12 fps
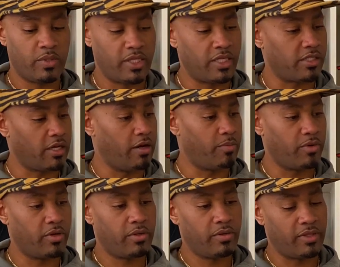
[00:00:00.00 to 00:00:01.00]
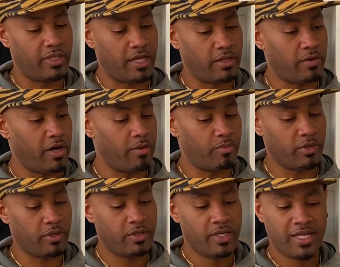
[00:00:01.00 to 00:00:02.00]
This upper, leather
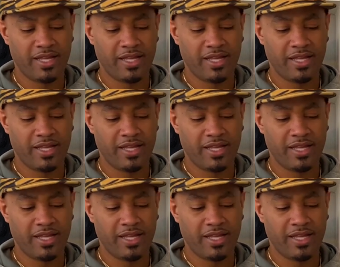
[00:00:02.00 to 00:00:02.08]
upper,